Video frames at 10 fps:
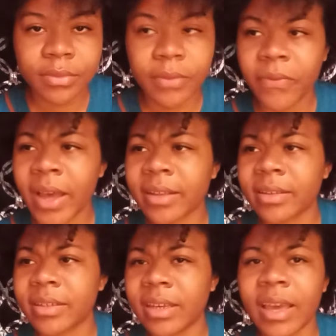In fact,
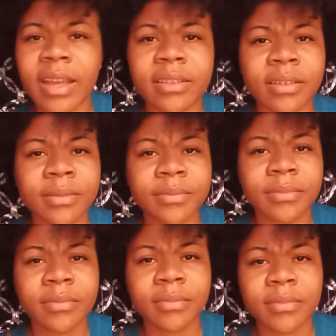he hates it.
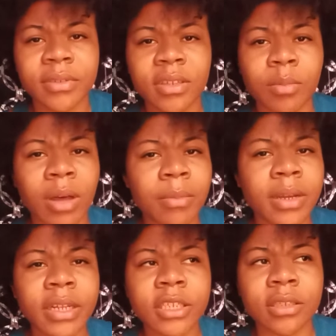It's an
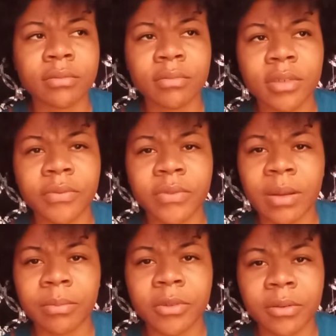abomination, if
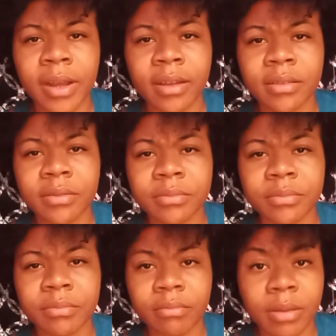I'm correct
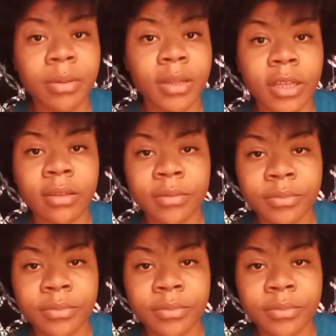biblically.